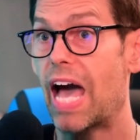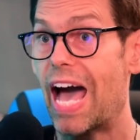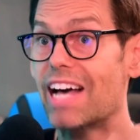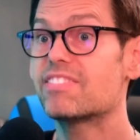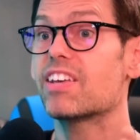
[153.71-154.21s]

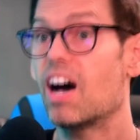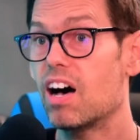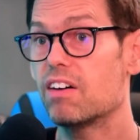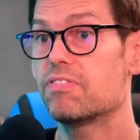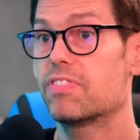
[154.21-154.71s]
as
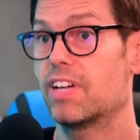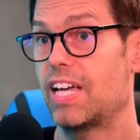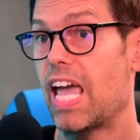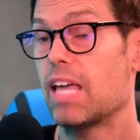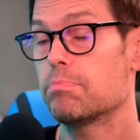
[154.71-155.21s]
of
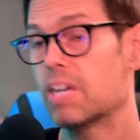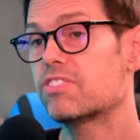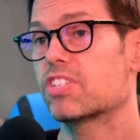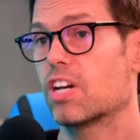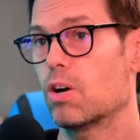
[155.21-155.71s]
8
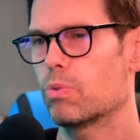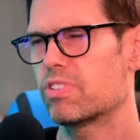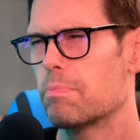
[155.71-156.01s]
months ago was